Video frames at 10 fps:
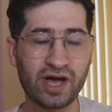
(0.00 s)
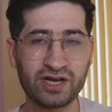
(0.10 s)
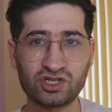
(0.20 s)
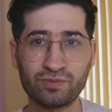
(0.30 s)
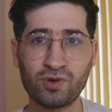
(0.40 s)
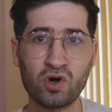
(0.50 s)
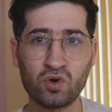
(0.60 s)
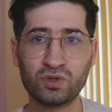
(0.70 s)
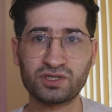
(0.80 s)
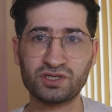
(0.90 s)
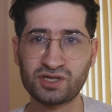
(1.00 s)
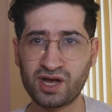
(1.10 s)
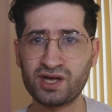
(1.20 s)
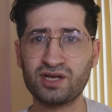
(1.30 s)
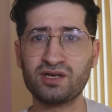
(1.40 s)
a HMO, which is
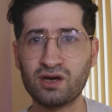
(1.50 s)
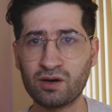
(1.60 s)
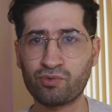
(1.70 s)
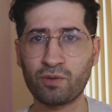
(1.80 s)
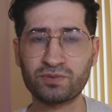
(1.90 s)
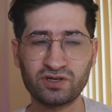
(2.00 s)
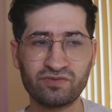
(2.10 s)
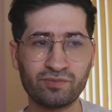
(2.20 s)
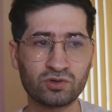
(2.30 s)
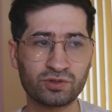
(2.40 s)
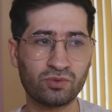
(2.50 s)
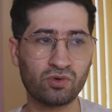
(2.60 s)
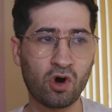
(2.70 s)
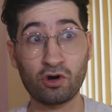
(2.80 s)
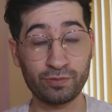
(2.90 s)
a property of
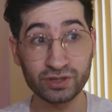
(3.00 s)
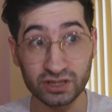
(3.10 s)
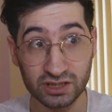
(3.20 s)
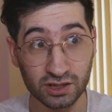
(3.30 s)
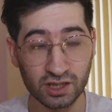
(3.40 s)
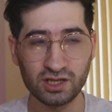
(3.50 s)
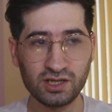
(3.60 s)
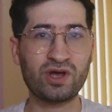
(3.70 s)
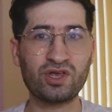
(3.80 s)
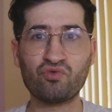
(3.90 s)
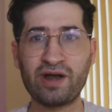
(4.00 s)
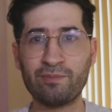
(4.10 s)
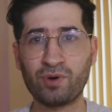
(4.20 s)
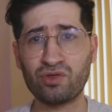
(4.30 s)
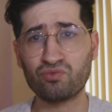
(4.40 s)
multiple occupants, where you
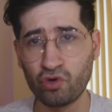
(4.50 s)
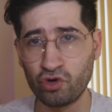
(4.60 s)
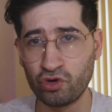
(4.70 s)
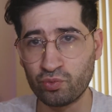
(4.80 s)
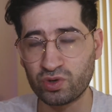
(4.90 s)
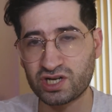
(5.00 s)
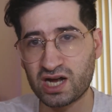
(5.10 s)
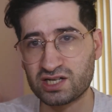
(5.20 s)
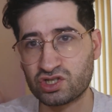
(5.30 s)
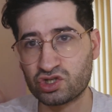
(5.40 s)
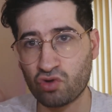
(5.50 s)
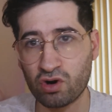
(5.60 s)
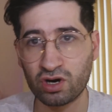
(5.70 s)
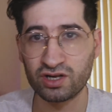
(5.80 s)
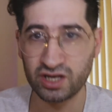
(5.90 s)
rent by the room, which has
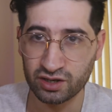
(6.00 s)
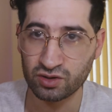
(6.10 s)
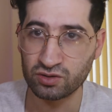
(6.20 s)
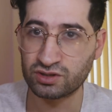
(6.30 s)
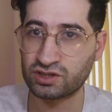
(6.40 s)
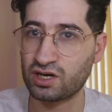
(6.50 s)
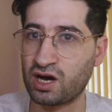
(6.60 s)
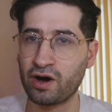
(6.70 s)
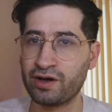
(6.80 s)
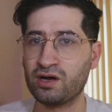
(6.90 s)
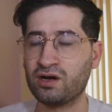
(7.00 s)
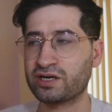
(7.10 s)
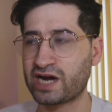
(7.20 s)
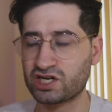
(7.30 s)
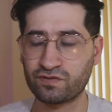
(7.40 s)
stronger yields,
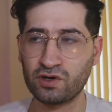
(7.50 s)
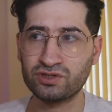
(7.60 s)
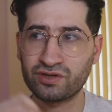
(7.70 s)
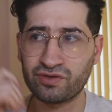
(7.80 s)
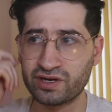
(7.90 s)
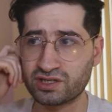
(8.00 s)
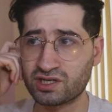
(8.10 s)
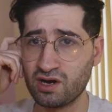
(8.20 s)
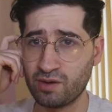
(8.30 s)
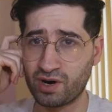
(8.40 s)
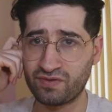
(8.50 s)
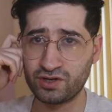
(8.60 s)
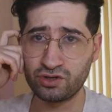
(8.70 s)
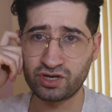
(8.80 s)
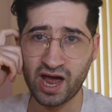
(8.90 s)
higher cash flows and things. But in
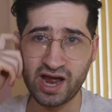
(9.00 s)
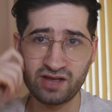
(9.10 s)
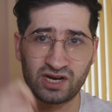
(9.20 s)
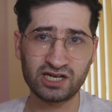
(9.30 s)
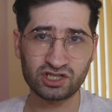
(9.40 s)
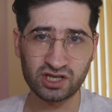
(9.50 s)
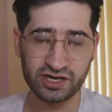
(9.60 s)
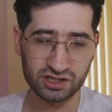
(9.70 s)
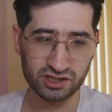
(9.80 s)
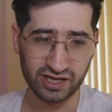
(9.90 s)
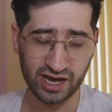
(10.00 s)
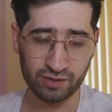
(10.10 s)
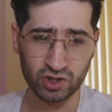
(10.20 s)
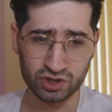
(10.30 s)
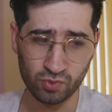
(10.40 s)
the UK, the legislations are
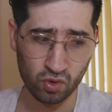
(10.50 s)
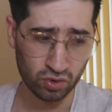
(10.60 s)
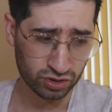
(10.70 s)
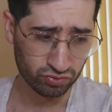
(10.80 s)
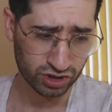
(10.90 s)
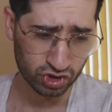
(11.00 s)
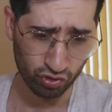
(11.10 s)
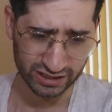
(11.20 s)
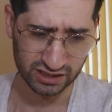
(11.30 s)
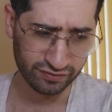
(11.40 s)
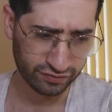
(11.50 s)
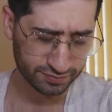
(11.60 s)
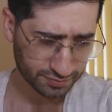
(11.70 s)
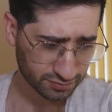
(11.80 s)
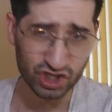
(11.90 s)
getting much more
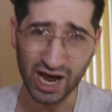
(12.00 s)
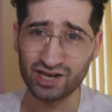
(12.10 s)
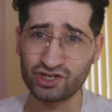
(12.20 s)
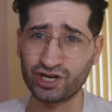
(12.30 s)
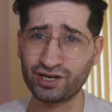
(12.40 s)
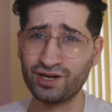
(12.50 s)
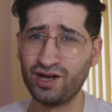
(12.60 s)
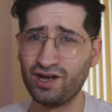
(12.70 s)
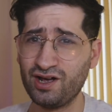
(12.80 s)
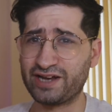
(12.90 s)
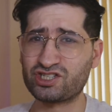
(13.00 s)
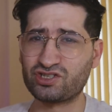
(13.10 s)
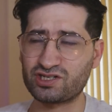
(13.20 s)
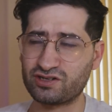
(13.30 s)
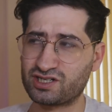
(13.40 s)
restrictive and challenging. And it just
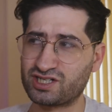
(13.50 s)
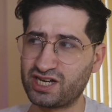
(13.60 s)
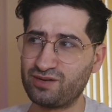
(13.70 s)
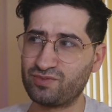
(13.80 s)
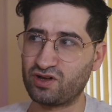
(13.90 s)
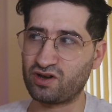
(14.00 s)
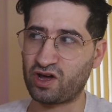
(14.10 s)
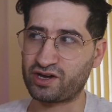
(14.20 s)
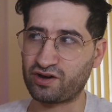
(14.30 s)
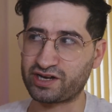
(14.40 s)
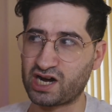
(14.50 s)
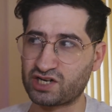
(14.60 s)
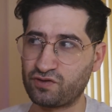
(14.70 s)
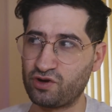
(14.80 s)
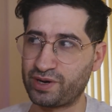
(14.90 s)
doesn't seem that, like, on a
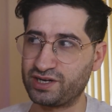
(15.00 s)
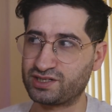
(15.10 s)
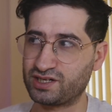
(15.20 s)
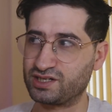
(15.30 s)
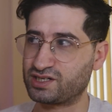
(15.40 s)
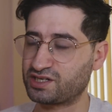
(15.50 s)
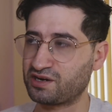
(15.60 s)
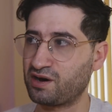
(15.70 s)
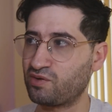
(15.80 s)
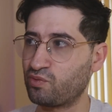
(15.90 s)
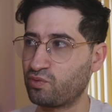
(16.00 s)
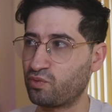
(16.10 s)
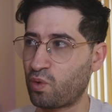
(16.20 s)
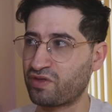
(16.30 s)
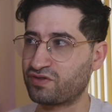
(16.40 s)
cash flow basis, you know,
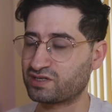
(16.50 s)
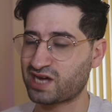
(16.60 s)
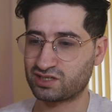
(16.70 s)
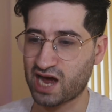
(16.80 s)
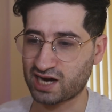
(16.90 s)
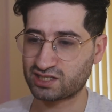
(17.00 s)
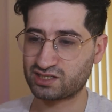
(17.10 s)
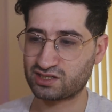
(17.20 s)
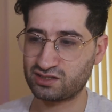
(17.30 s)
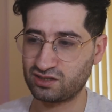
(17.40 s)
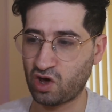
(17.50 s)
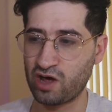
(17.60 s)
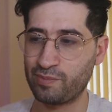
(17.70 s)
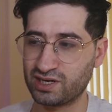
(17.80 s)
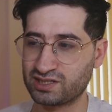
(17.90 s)
with the tax
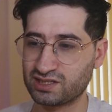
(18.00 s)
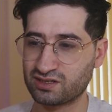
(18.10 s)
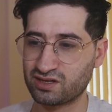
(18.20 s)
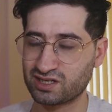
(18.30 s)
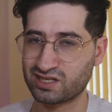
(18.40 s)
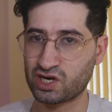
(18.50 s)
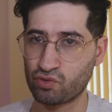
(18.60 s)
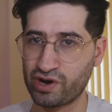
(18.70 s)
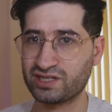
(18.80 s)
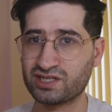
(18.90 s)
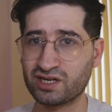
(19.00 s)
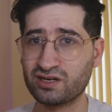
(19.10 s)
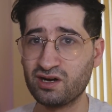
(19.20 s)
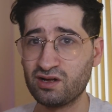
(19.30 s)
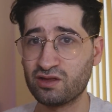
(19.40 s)
liabilities and things they're
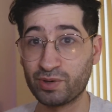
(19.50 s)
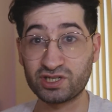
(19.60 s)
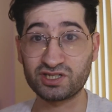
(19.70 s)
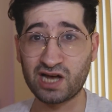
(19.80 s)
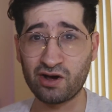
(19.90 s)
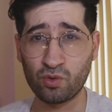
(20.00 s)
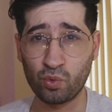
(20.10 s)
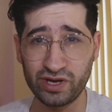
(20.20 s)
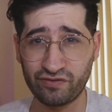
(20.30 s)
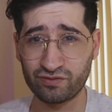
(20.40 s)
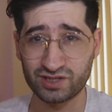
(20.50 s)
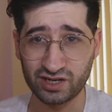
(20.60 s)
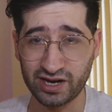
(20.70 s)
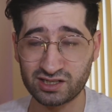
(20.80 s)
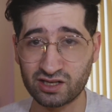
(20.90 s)
creating, the budget's out in a week from
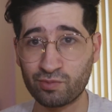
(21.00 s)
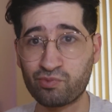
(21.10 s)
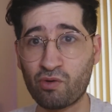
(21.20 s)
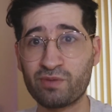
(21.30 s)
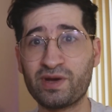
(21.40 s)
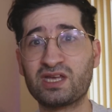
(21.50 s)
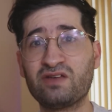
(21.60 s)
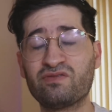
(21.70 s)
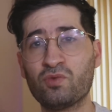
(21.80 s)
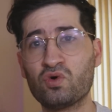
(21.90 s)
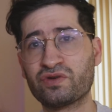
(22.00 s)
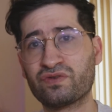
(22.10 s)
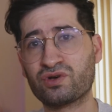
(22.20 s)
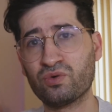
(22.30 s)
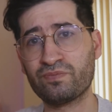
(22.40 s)
today, so they'll probably make it even more
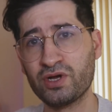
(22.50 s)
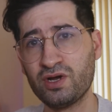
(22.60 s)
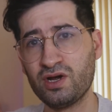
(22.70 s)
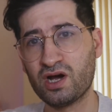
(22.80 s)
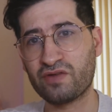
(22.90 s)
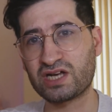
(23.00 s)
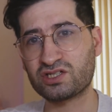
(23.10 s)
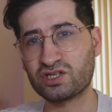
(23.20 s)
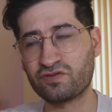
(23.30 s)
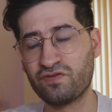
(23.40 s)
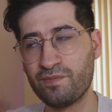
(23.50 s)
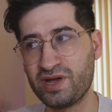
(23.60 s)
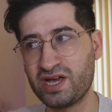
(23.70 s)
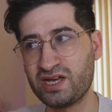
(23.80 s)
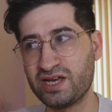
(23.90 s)
difficult. And that's just, for
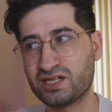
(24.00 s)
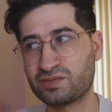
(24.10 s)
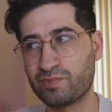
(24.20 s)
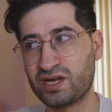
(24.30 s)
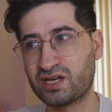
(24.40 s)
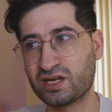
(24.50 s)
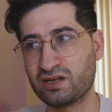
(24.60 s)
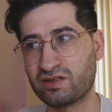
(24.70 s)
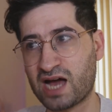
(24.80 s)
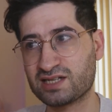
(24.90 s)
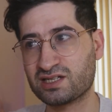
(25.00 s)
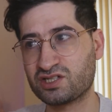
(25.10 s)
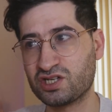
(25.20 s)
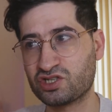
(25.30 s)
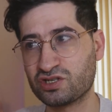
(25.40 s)
me, it's making that
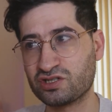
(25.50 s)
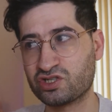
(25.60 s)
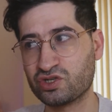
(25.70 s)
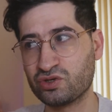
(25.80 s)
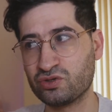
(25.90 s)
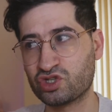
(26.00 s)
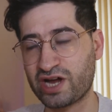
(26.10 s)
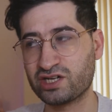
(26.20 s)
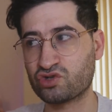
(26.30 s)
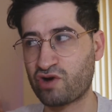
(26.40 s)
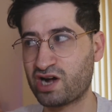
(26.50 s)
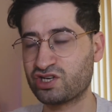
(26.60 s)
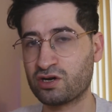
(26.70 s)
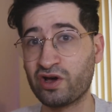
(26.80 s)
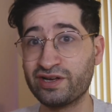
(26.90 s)
decision to change
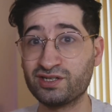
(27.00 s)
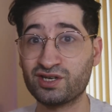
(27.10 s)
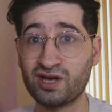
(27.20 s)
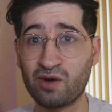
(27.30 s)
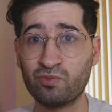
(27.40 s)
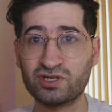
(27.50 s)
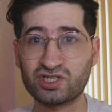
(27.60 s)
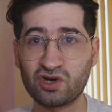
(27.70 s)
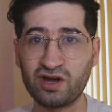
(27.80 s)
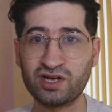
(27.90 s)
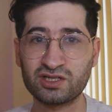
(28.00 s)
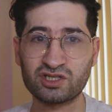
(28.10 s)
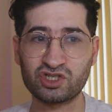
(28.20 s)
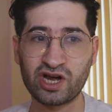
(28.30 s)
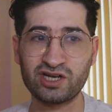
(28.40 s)
strategy a lot easier, and we're deciding
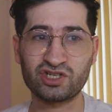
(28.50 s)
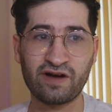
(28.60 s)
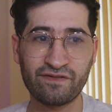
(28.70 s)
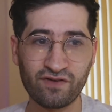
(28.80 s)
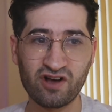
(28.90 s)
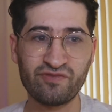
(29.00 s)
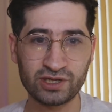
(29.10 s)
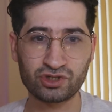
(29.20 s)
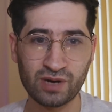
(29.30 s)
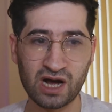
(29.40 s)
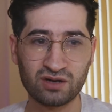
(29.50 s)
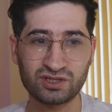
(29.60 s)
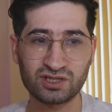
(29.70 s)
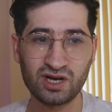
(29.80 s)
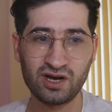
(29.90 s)
to change our 5-bedroom
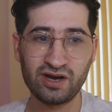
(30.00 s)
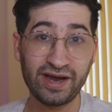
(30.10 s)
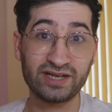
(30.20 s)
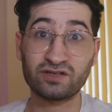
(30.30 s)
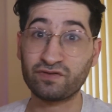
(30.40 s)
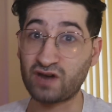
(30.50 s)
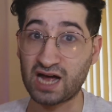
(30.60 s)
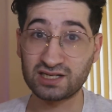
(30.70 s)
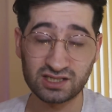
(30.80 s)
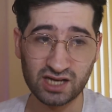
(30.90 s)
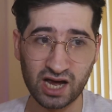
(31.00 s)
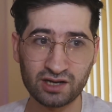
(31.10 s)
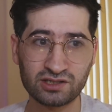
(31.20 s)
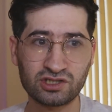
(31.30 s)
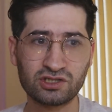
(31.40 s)
house into flats.
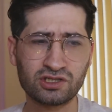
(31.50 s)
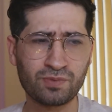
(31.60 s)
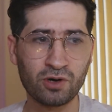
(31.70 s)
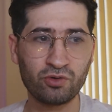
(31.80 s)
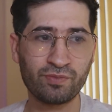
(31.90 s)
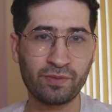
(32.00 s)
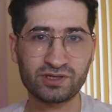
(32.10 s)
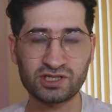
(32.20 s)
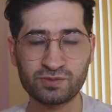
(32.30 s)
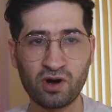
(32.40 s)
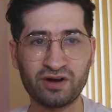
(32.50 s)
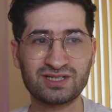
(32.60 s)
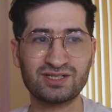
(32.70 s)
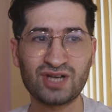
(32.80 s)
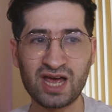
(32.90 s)
And I spoke with my business partner
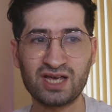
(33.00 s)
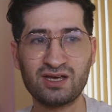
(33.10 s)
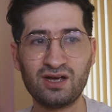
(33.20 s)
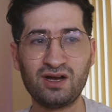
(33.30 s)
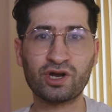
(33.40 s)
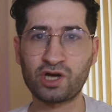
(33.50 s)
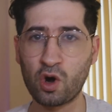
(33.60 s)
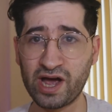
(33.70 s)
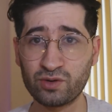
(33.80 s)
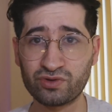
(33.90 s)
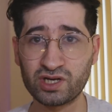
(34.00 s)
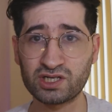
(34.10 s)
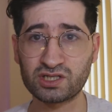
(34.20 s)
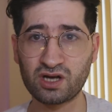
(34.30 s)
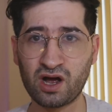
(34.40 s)
today. We're going to go ahead with
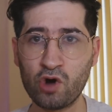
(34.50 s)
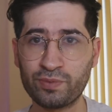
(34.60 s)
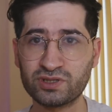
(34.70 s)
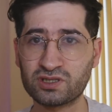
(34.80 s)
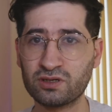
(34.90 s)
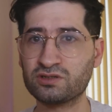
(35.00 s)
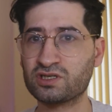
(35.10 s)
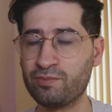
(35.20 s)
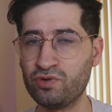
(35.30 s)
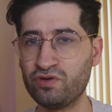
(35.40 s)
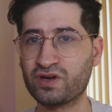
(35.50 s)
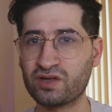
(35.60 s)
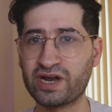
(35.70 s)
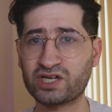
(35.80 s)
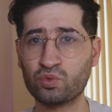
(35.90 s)
this. We're hoping to get moving
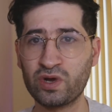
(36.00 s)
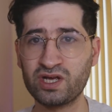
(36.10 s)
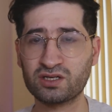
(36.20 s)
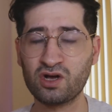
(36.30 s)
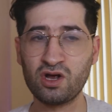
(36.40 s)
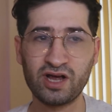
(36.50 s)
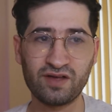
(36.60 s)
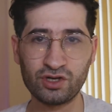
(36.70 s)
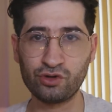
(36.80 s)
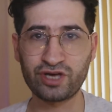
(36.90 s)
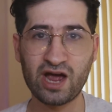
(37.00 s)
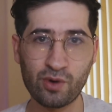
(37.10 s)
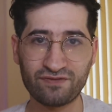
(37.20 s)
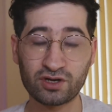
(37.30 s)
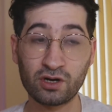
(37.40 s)
in the next week. In the UK,
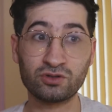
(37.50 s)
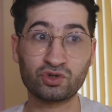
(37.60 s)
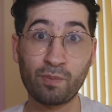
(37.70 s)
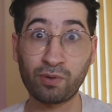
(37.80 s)
we have to go to